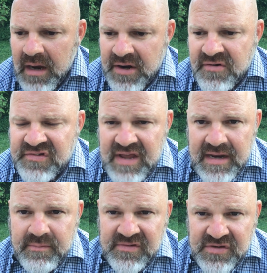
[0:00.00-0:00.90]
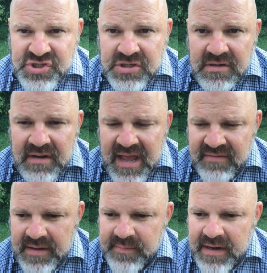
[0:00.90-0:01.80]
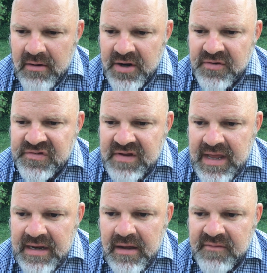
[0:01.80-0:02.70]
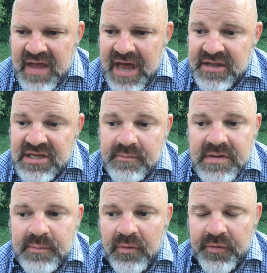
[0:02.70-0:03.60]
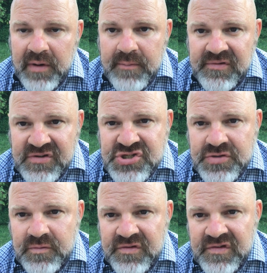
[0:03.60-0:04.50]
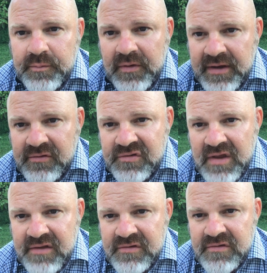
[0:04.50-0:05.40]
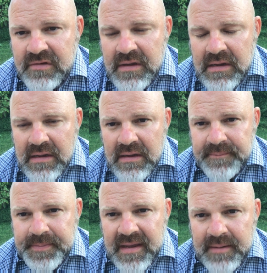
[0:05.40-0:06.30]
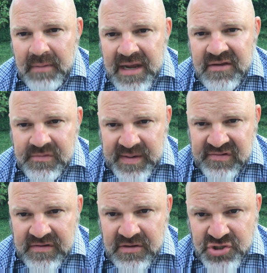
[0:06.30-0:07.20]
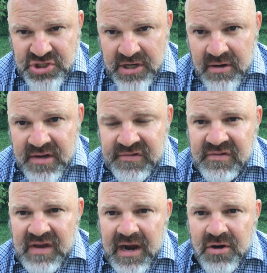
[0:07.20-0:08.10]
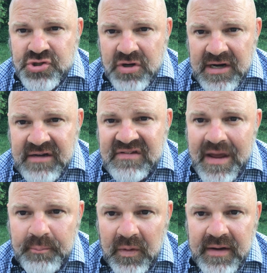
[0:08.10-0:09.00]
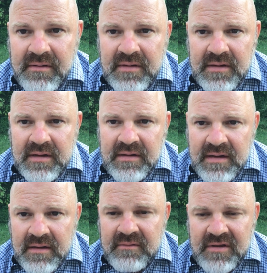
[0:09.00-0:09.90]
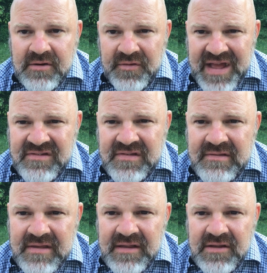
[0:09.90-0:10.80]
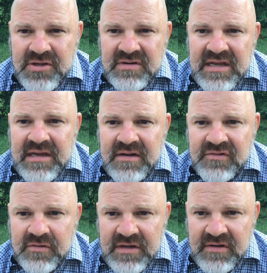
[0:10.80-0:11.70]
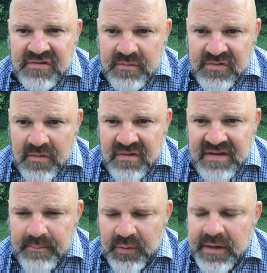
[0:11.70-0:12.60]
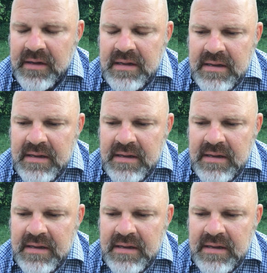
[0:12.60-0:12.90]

Understanding position, having a better understanding of how to get people in the right position with simple exercises. And Mike is basically going to share his entire training template, and that's the thing that you need some sort of template